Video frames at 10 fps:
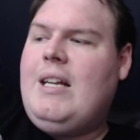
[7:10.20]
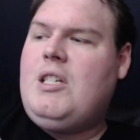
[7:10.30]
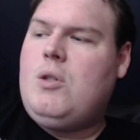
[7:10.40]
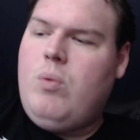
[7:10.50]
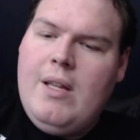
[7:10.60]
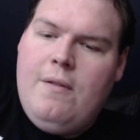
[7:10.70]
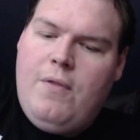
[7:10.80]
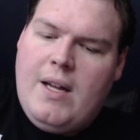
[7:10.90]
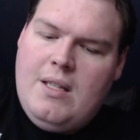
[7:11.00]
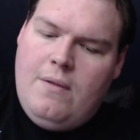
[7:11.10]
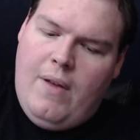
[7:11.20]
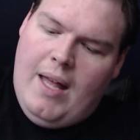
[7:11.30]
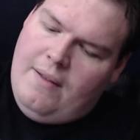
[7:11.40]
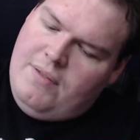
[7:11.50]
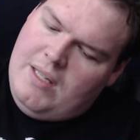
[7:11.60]
it's just really effective.
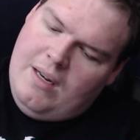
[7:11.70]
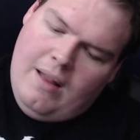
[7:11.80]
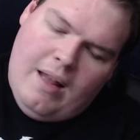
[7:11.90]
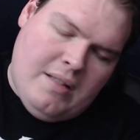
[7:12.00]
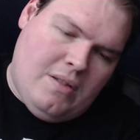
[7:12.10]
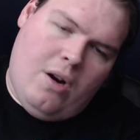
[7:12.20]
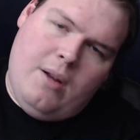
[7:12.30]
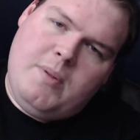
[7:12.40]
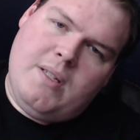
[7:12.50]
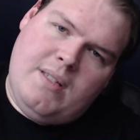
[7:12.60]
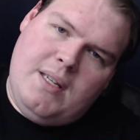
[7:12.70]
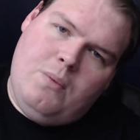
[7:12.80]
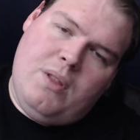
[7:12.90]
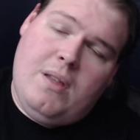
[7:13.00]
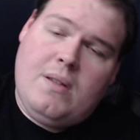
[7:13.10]
And I've seen a lot of startups
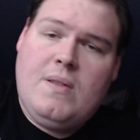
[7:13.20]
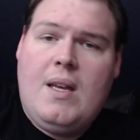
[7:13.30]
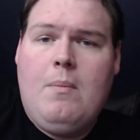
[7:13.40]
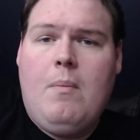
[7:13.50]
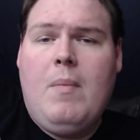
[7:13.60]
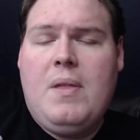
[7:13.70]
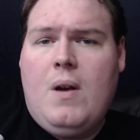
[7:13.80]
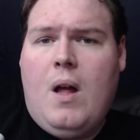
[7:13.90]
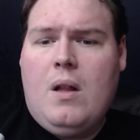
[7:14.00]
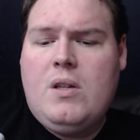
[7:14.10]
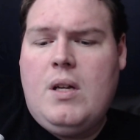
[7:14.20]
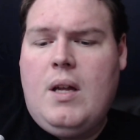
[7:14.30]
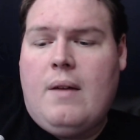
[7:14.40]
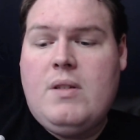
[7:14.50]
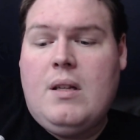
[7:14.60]
succeed with the same
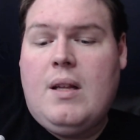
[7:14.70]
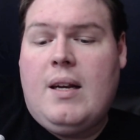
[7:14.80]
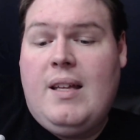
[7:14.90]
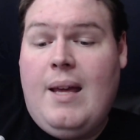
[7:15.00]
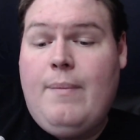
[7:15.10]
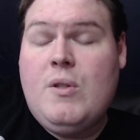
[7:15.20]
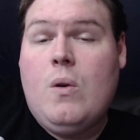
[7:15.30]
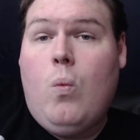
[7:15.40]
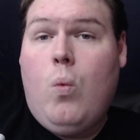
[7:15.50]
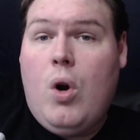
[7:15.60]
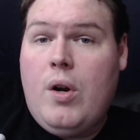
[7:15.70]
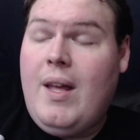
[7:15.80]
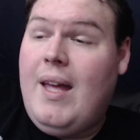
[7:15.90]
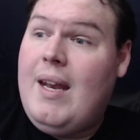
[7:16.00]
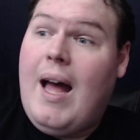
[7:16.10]
methodology. I've seen a lot of games
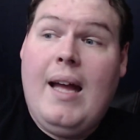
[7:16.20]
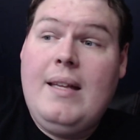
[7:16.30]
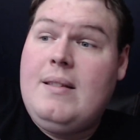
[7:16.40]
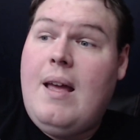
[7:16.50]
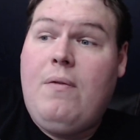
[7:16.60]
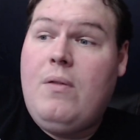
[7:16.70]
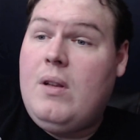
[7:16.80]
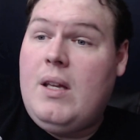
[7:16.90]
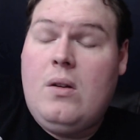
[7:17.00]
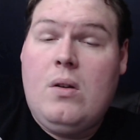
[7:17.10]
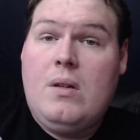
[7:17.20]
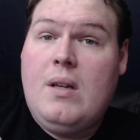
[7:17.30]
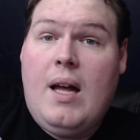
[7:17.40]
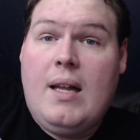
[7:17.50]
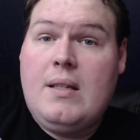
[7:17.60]
work, and I definitely could
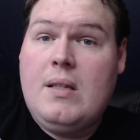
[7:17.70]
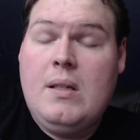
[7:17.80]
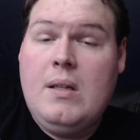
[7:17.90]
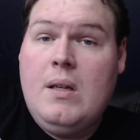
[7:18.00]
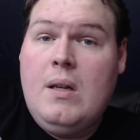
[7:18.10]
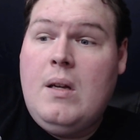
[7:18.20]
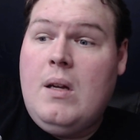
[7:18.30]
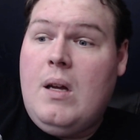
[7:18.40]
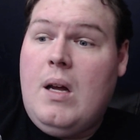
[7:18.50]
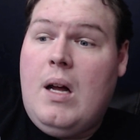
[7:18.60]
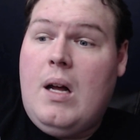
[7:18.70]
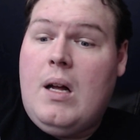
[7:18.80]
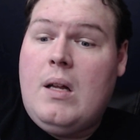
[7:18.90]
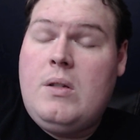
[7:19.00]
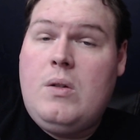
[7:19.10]
not
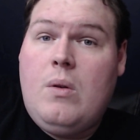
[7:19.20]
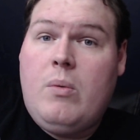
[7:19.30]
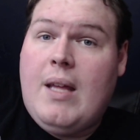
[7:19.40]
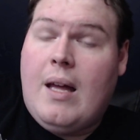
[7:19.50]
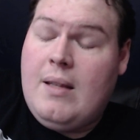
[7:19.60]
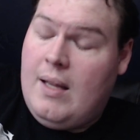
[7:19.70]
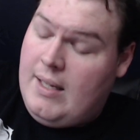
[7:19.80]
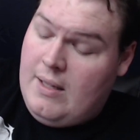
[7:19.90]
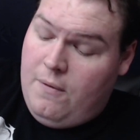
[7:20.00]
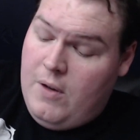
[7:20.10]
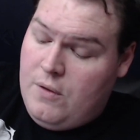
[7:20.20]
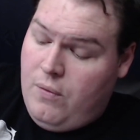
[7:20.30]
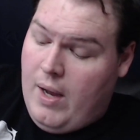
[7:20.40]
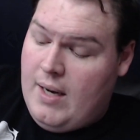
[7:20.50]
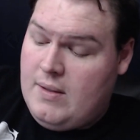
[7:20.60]
uh, do it without that. Like the Finish
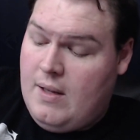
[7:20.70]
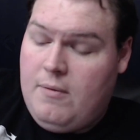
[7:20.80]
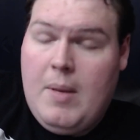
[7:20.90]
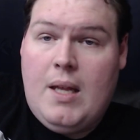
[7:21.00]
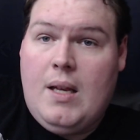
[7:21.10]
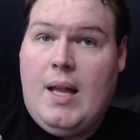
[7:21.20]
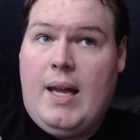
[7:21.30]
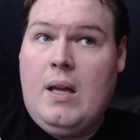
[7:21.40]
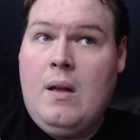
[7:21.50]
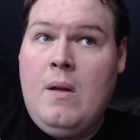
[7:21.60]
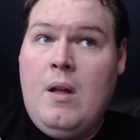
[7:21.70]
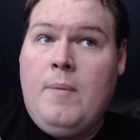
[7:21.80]
Friday stuff, man, like